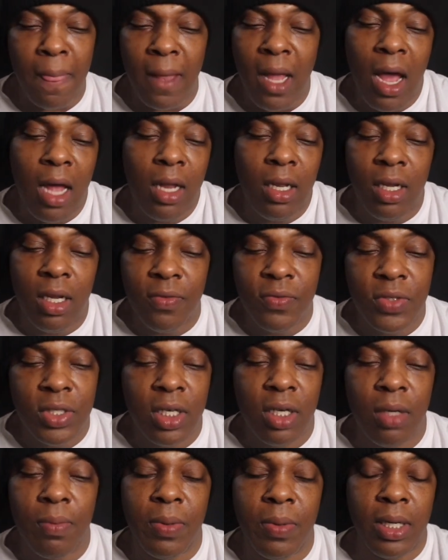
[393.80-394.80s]
I love
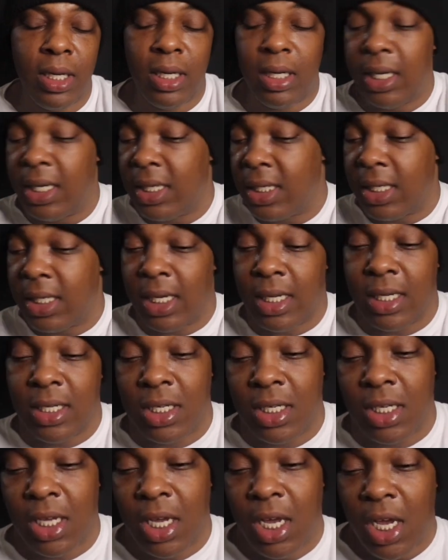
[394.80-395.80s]
Terrapin, and this
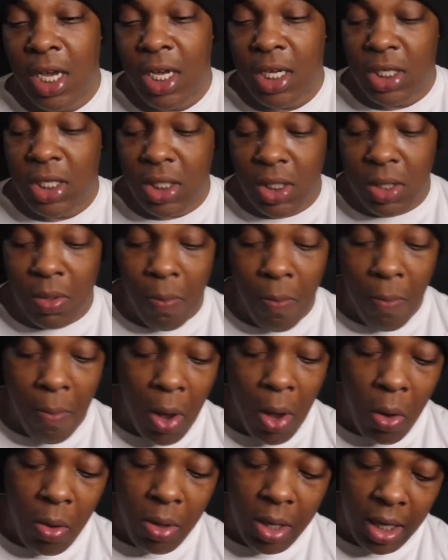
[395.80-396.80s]
is
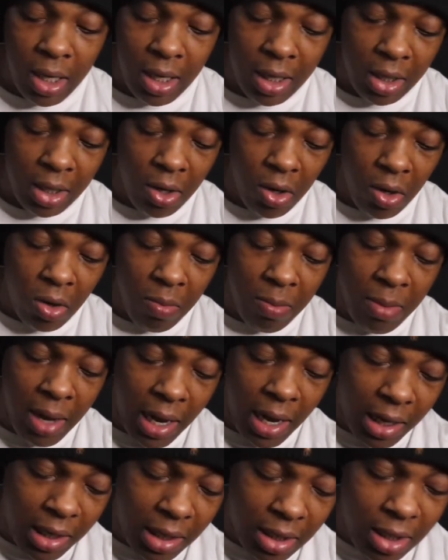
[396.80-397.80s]
smoking. Oh
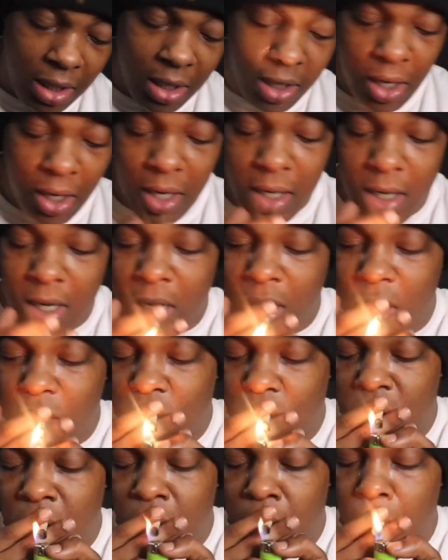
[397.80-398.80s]
my goodness.